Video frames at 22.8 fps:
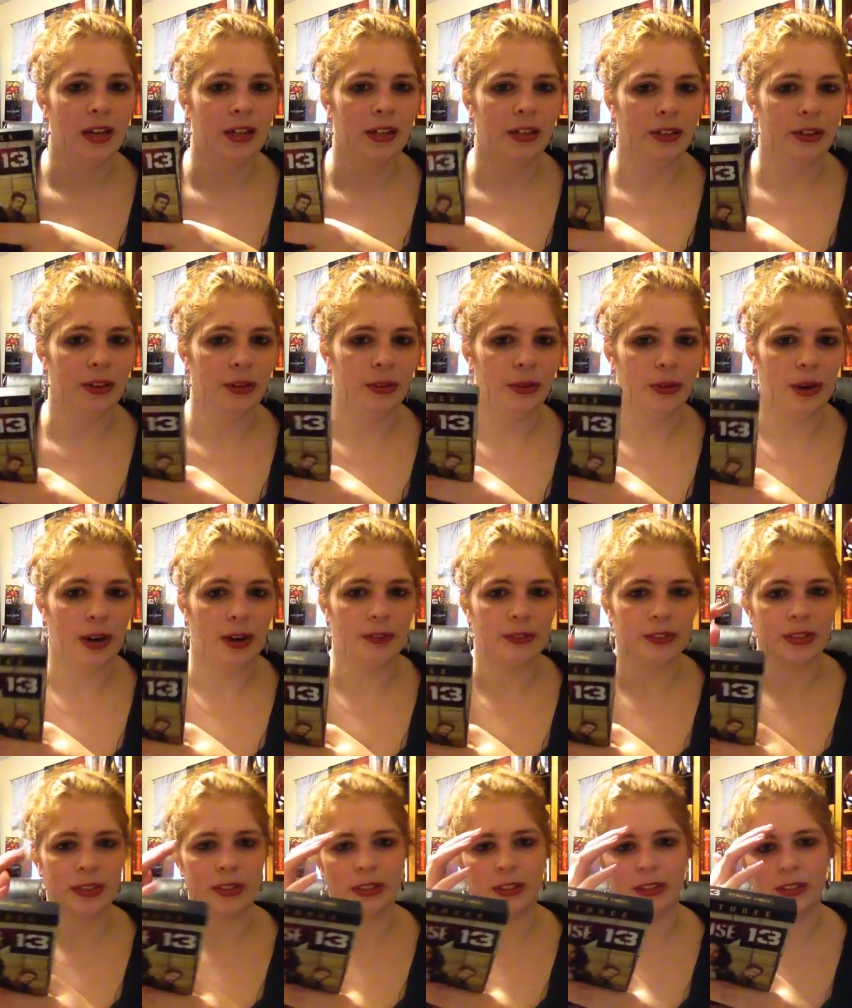you know, who
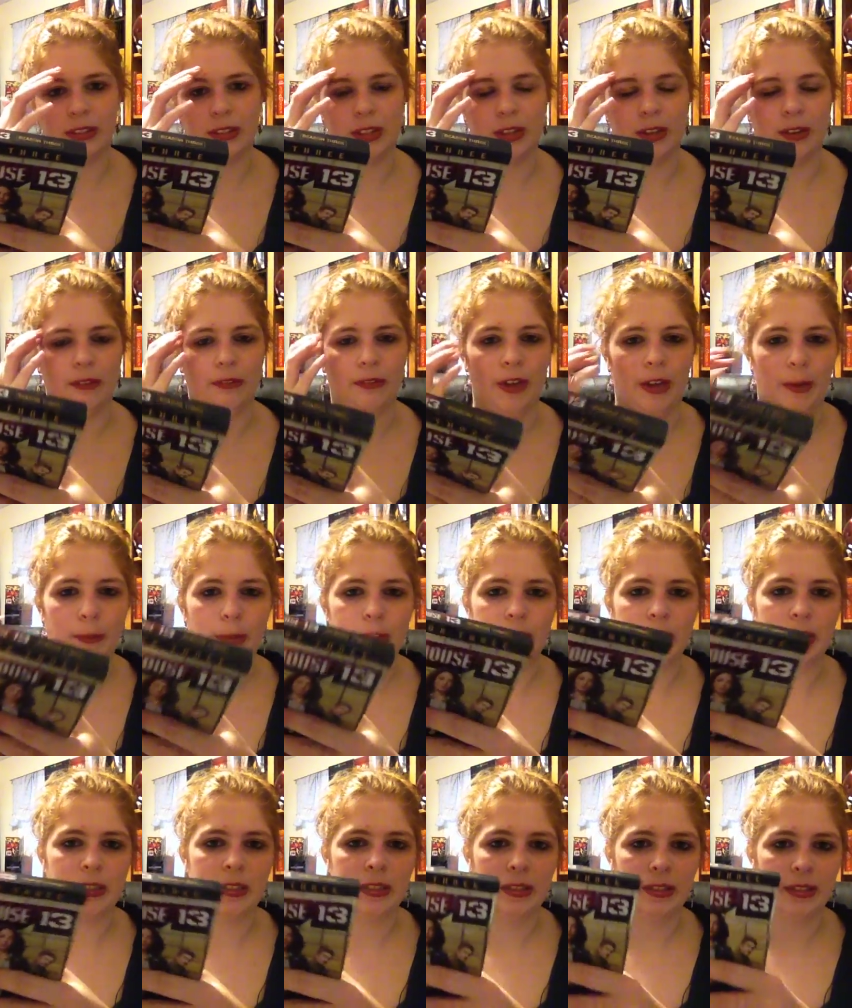obviously is a famous
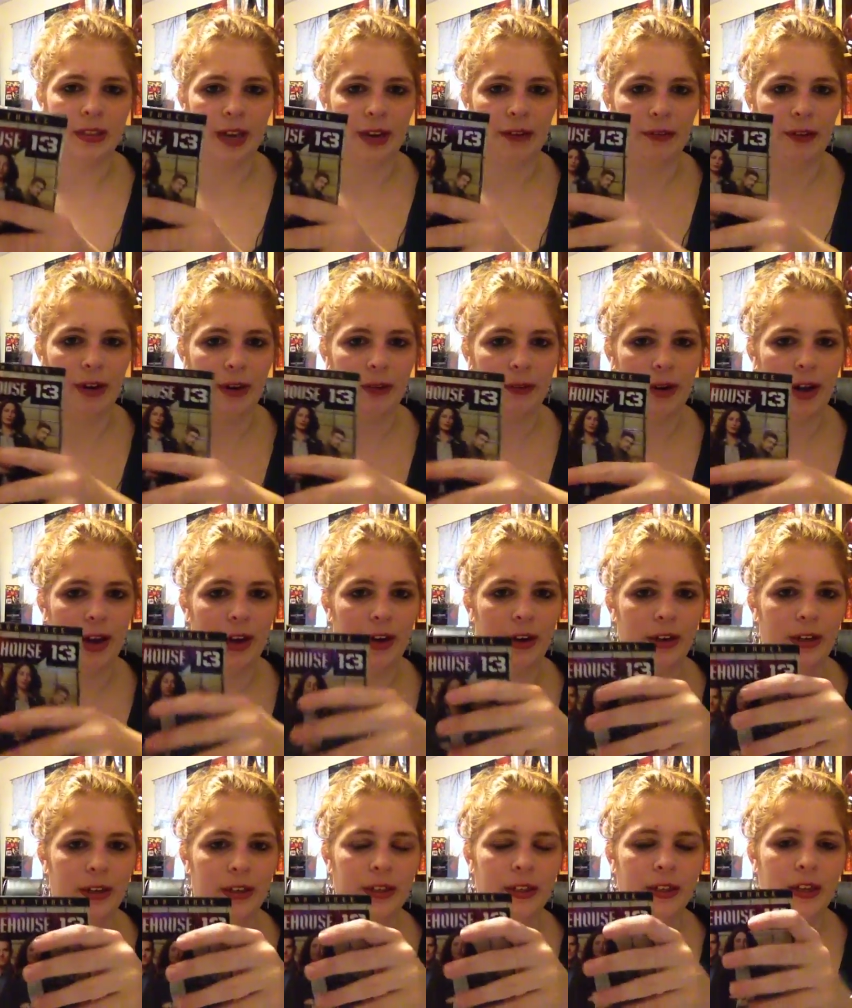sci-fi
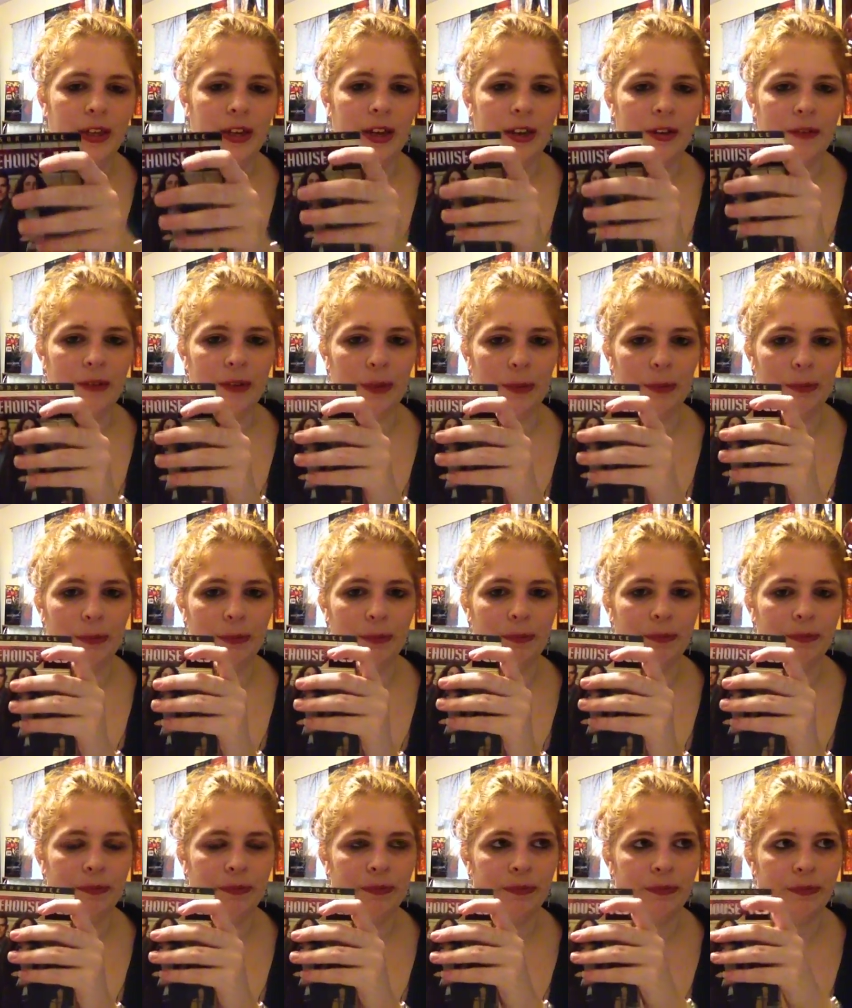writer from
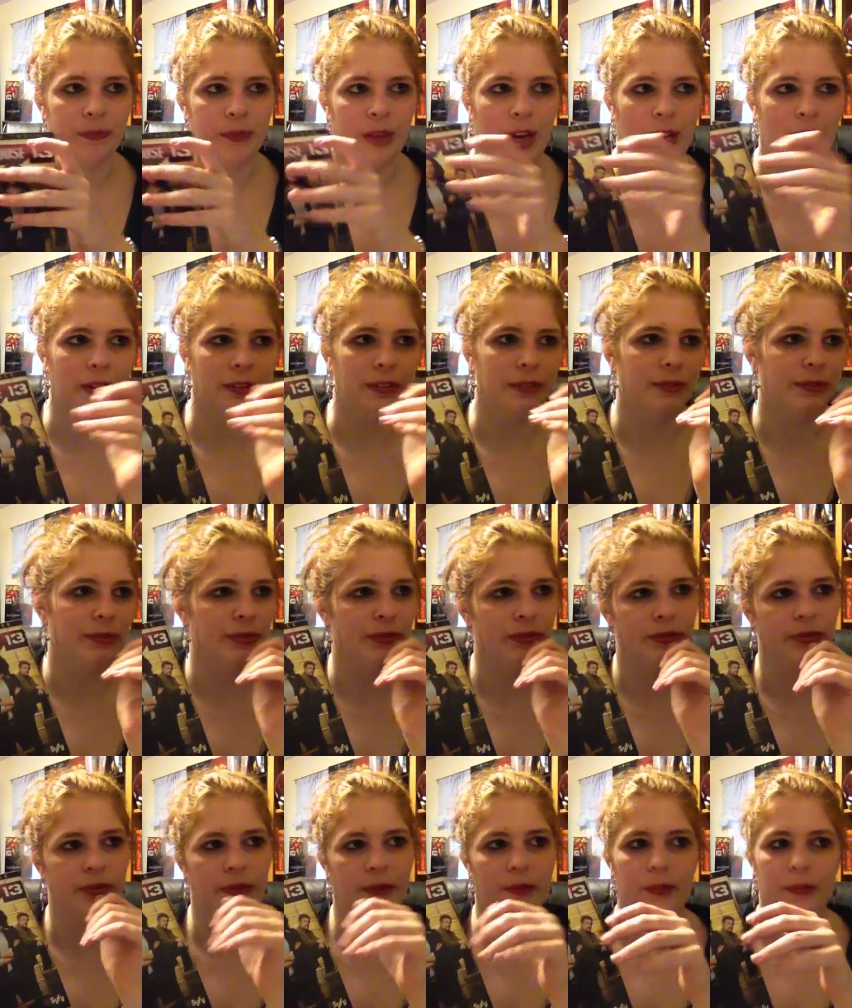kind
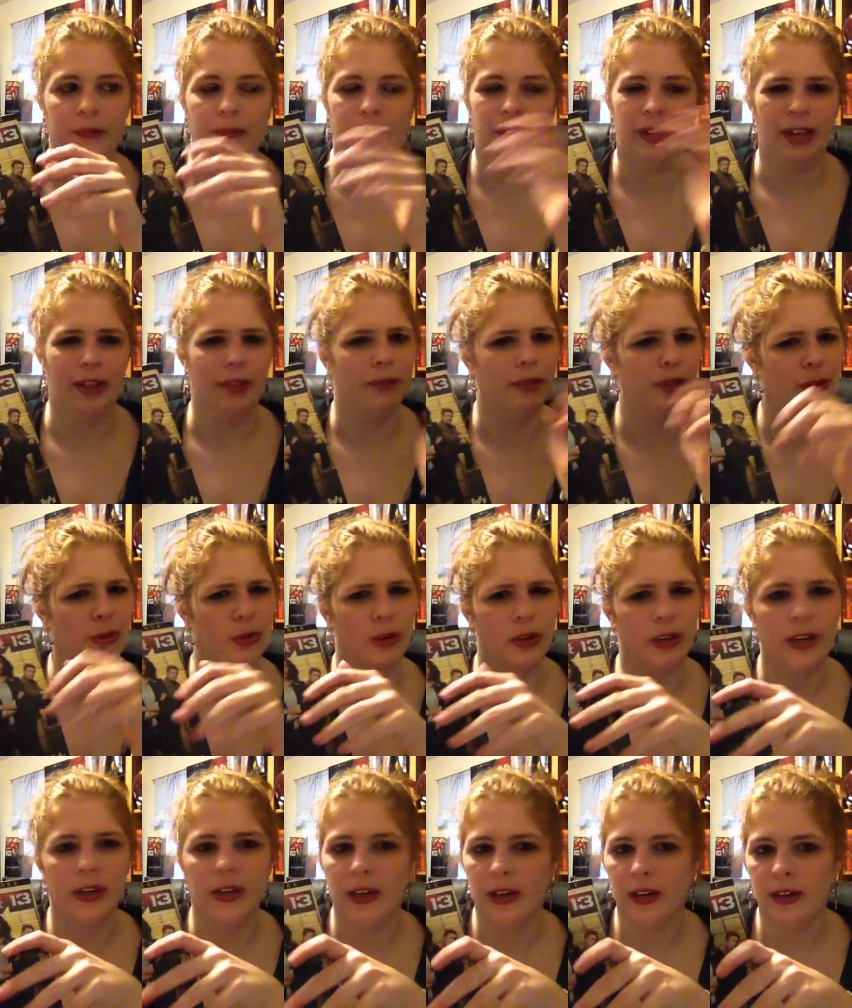of the yeah the
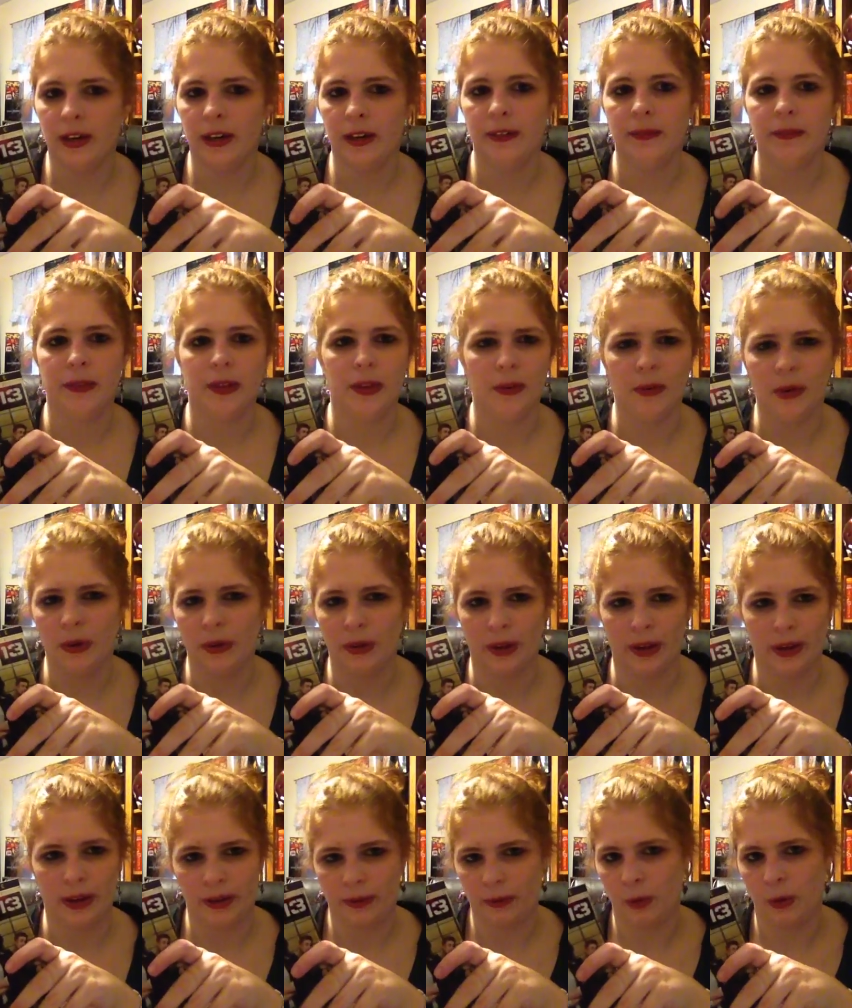Victorian era. He wrote
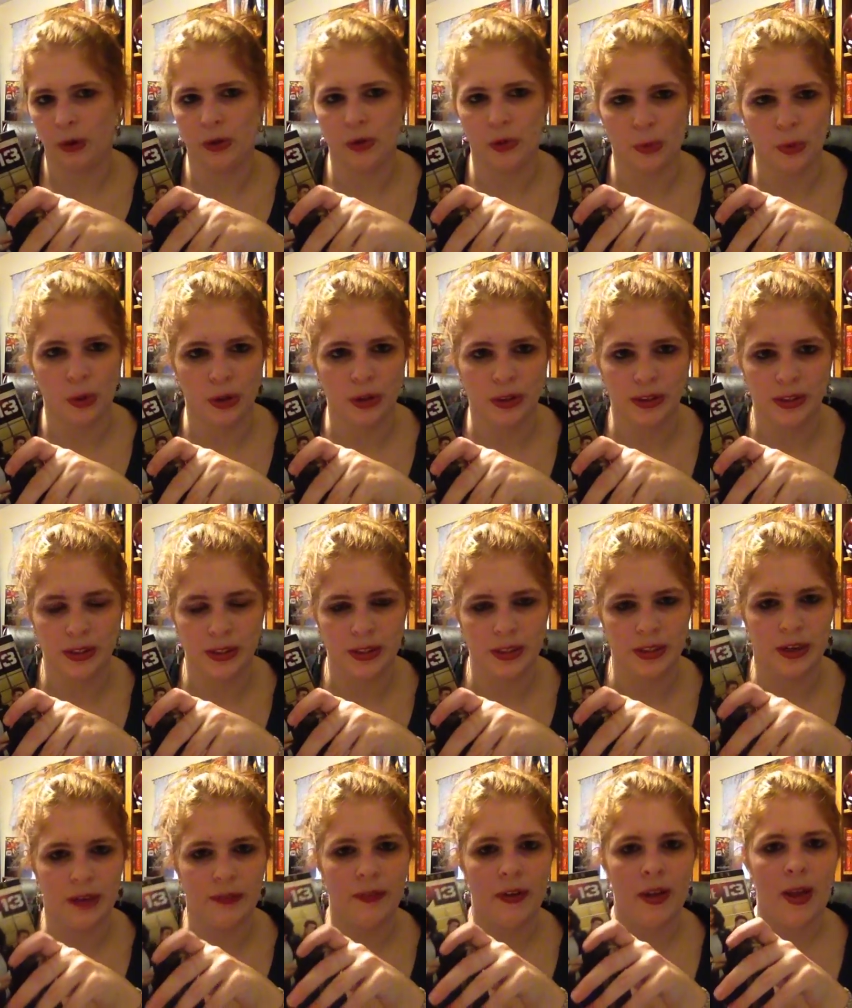like World of Worlds and
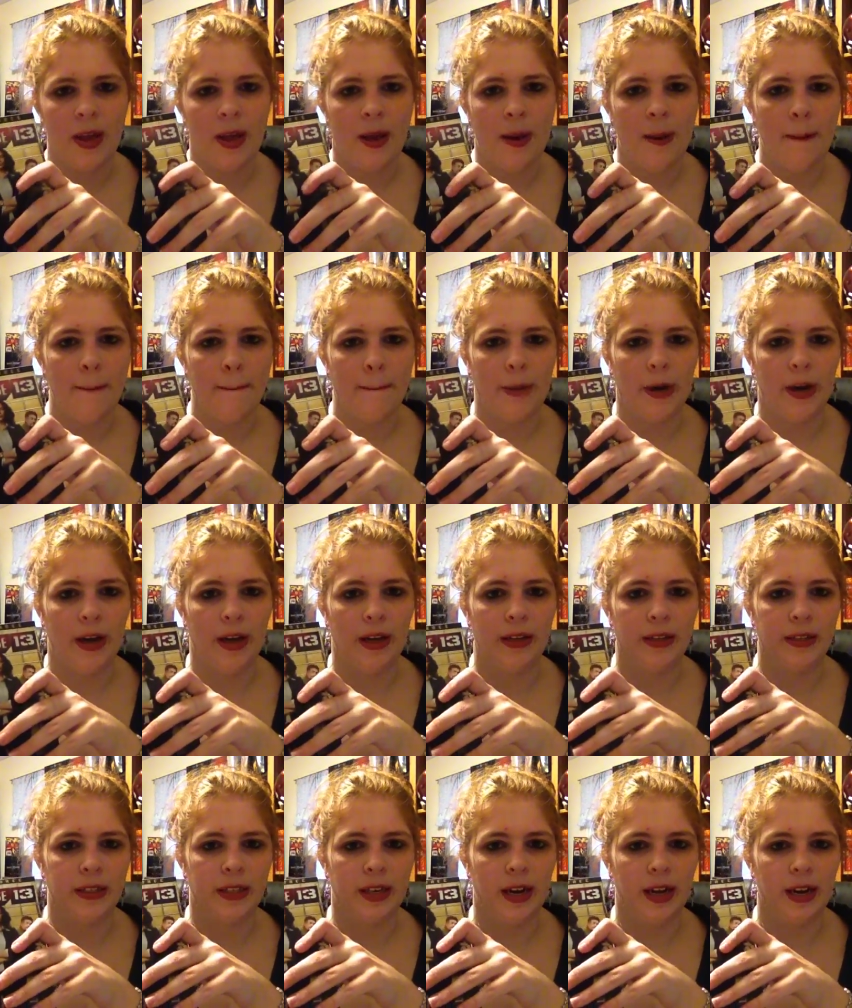stuff,
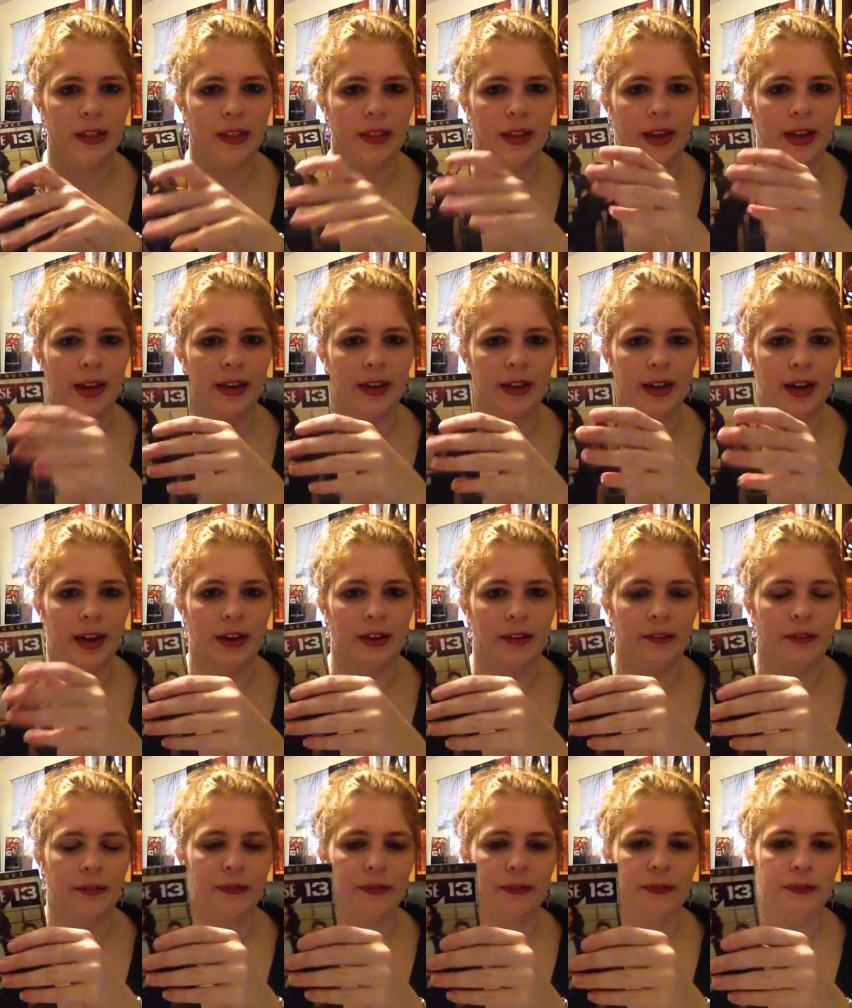but uh, they kind
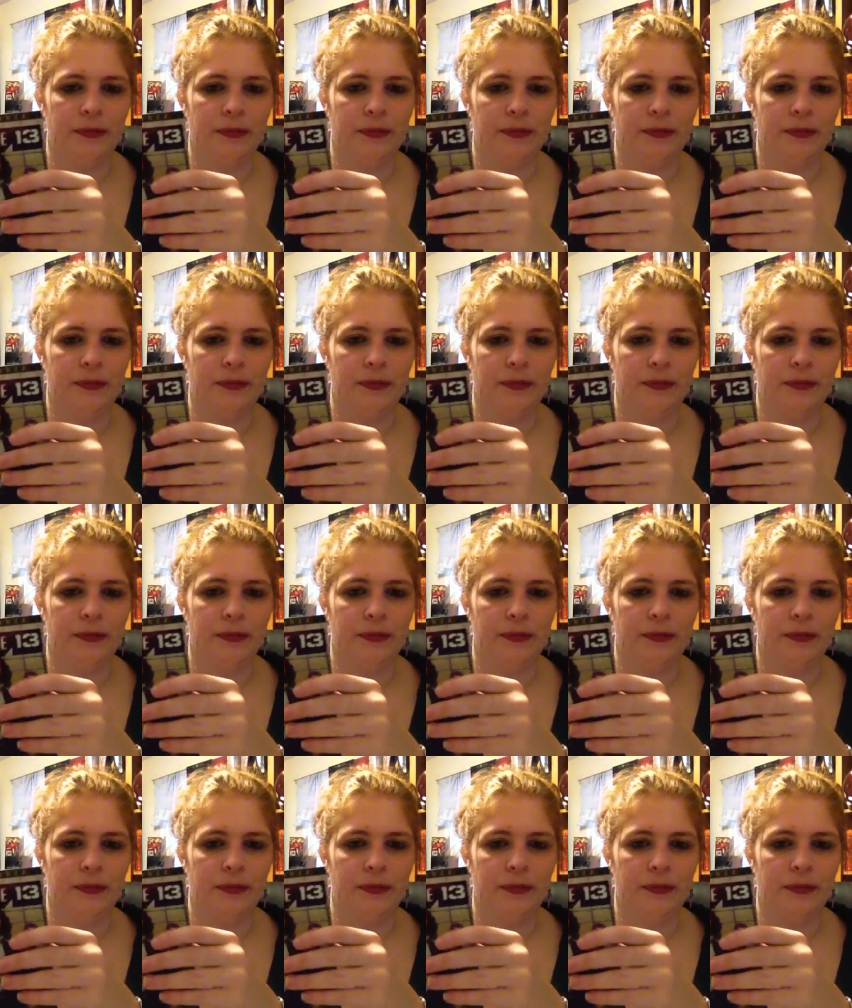of